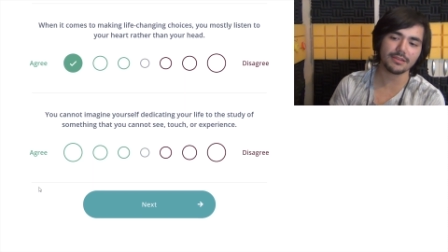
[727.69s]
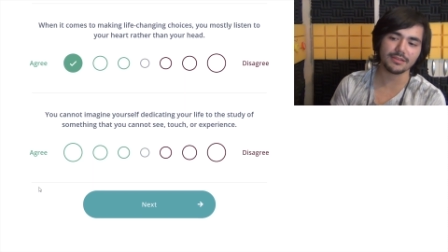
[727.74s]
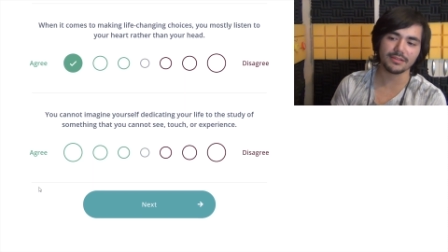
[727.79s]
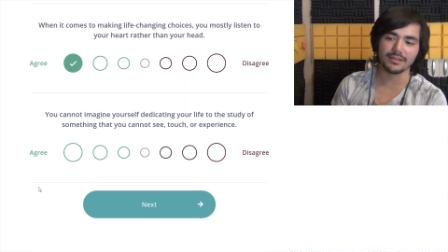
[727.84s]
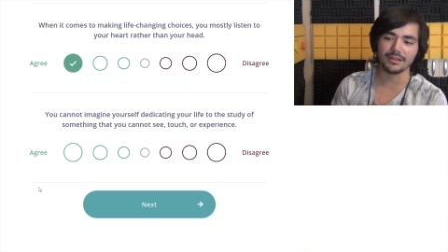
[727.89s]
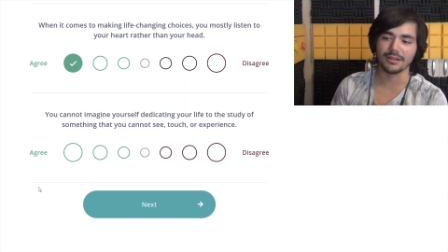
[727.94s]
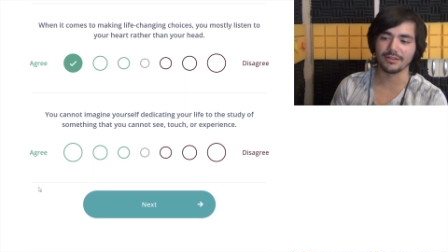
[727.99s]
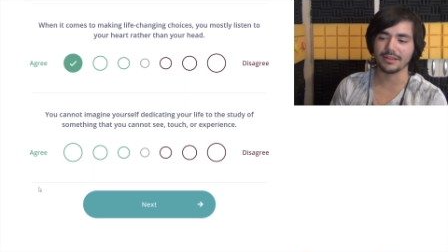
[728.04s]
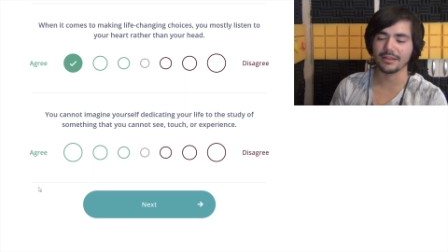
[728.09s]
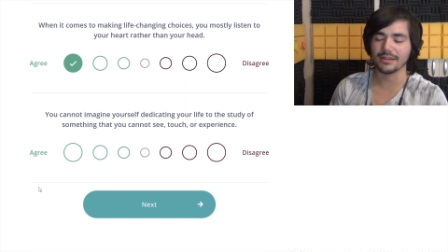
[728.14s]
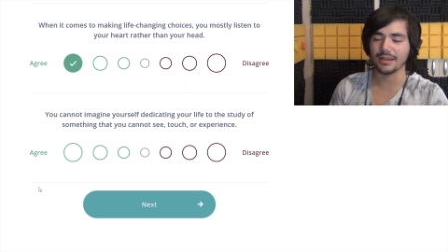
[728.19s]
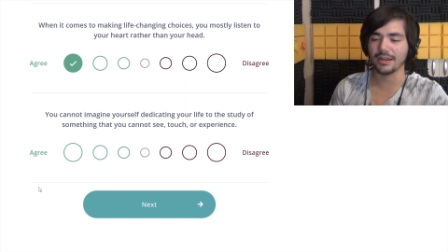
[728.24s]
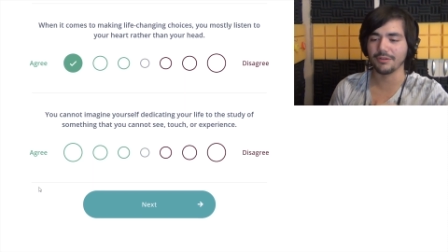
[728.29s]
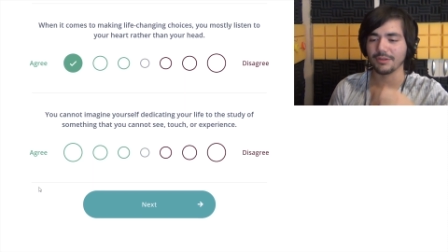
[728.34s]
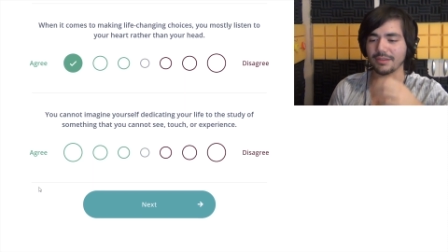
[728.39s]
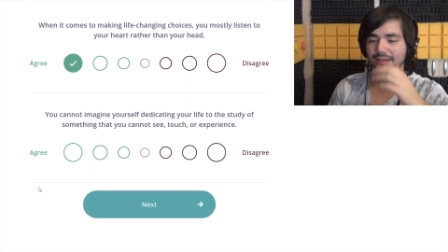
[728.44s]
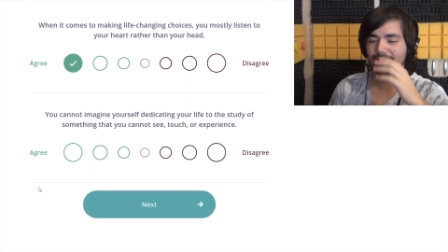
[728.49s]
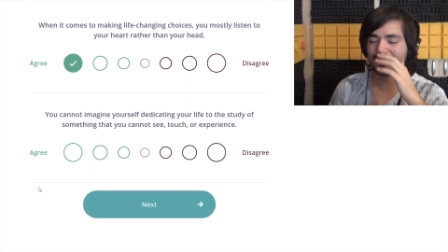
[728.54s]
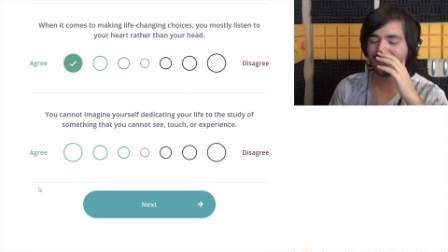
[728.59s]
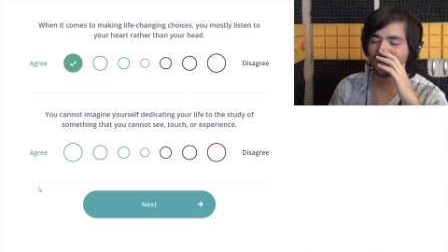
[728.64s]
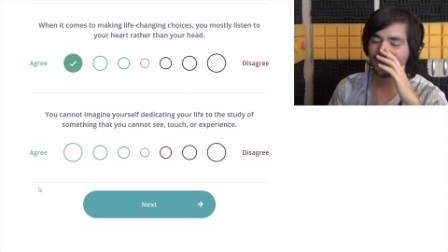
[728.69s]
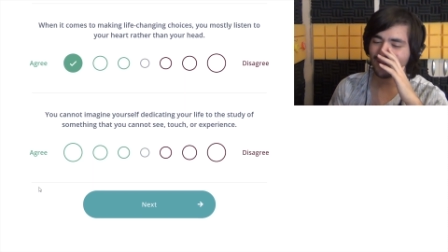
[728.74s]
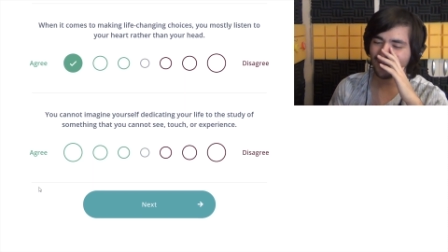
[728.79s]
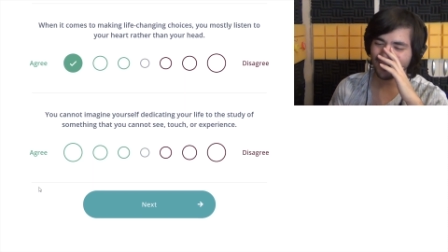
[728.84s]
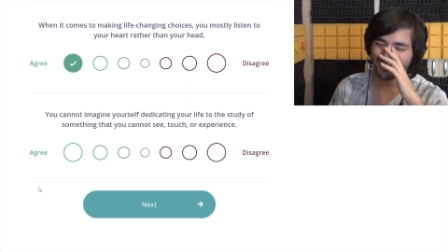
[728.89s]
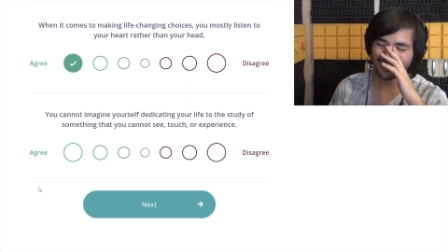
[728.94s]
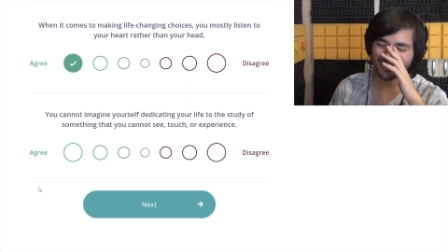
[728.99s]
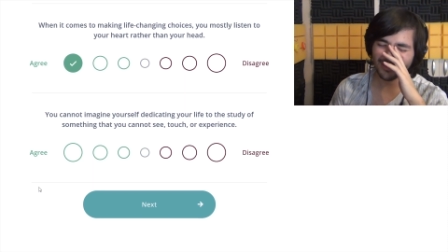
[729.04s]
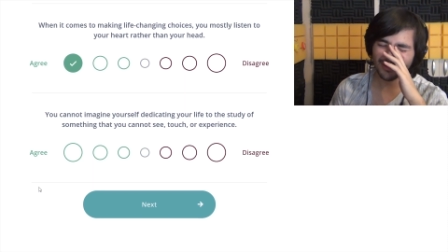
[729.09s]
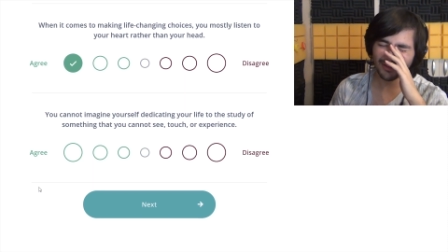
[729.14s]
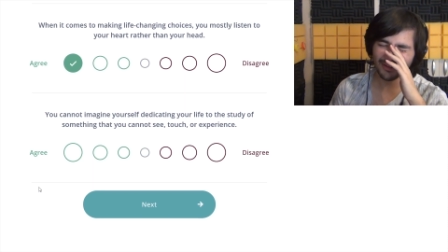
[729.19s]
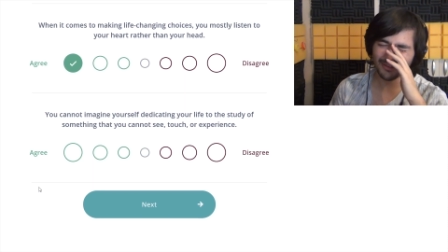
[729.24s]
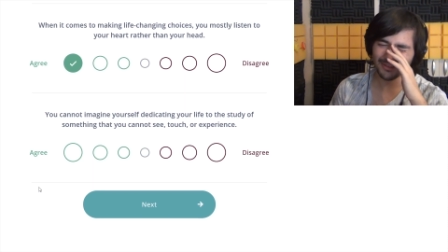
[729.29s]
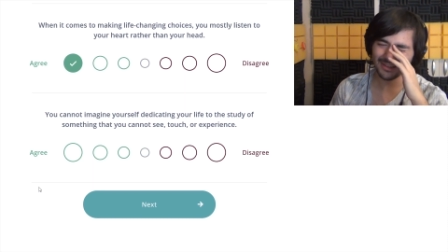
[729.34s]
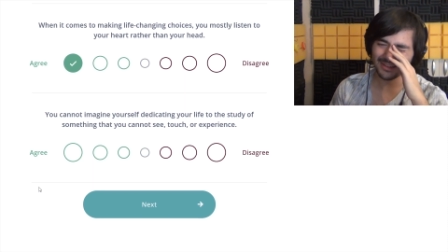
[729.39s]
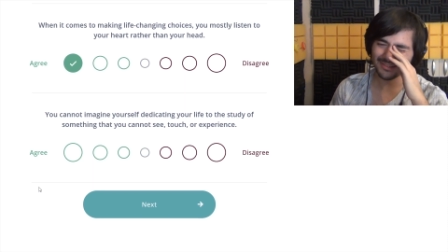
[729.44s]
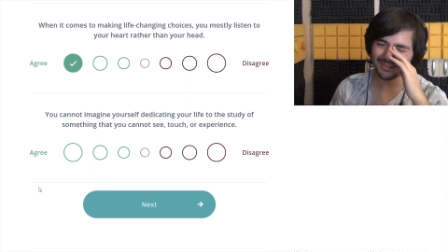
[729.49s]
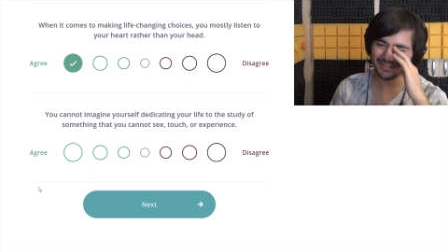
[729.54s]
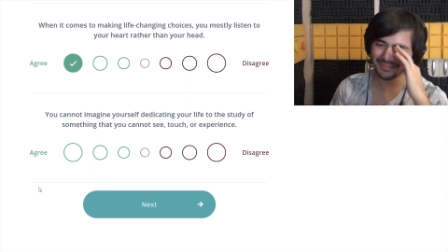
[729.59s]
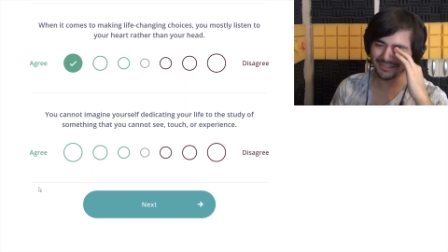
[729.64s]
I was like, "Oh, I
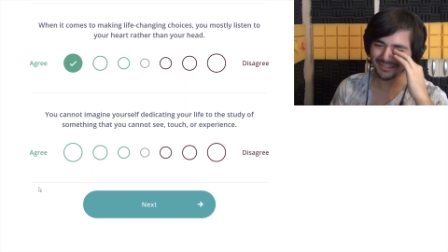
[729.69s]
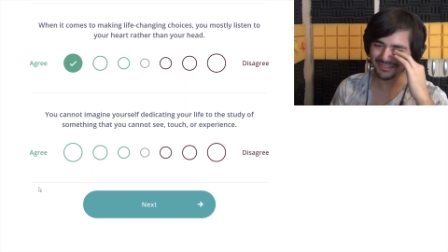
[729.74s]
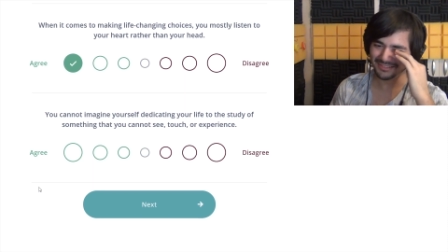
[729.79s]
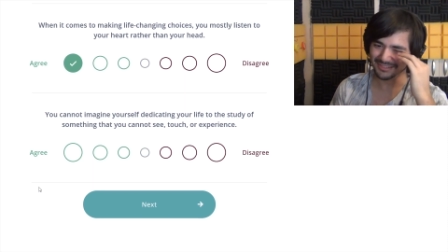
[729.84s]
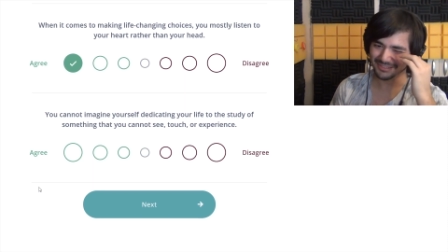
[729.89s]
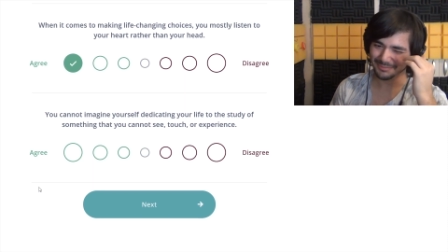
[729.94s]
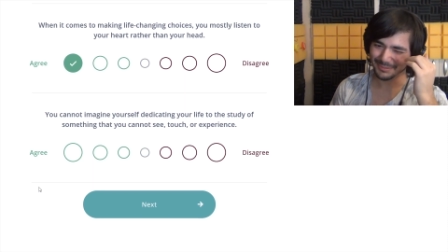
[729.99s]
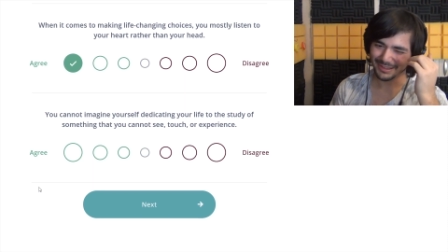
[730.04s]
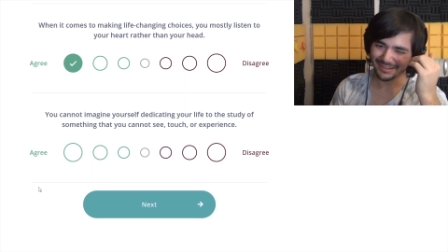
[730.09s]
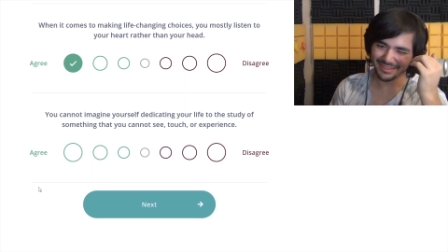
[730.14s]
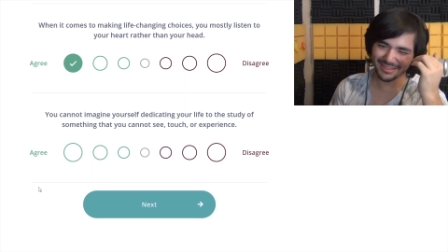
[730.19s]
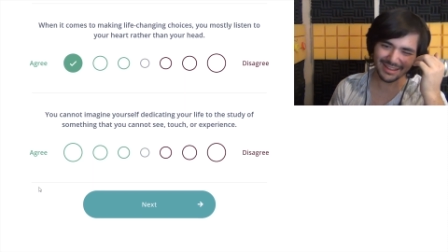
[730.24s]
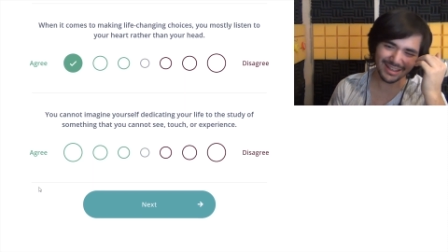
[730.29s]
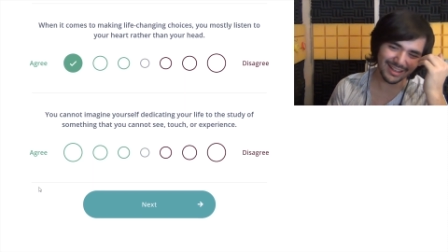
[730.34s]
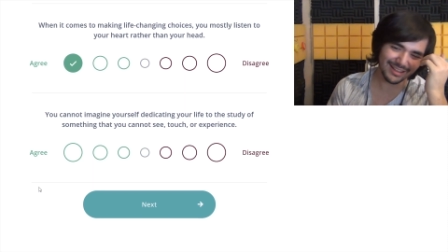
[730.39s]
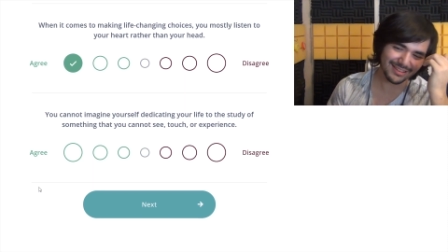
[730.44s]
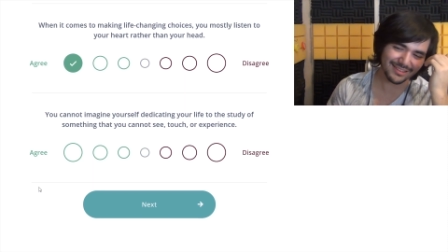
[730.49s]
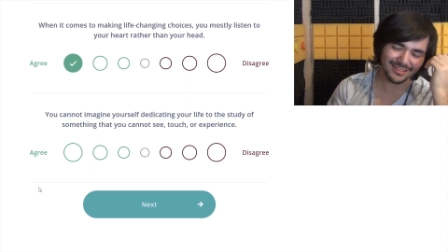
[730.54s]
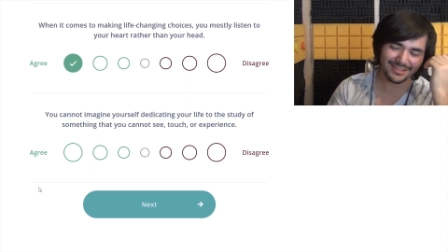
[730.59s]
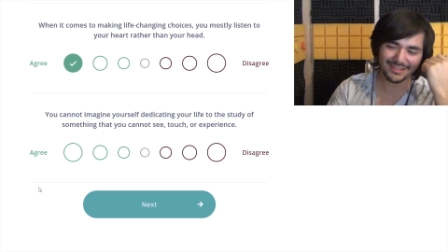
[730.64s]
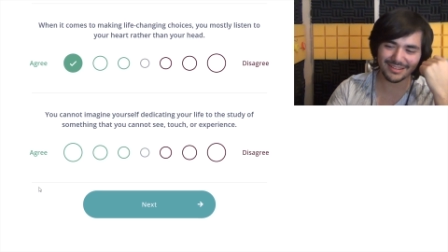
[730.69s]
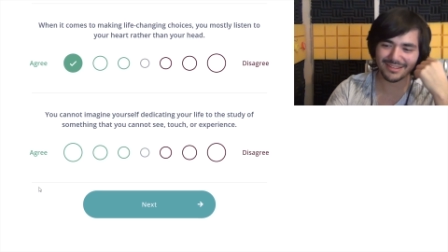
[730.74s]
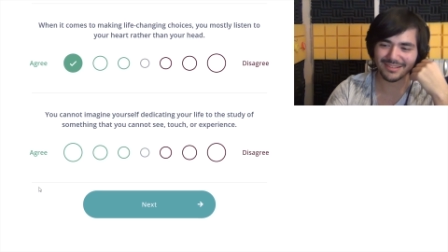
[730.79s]
don't know about that." Like,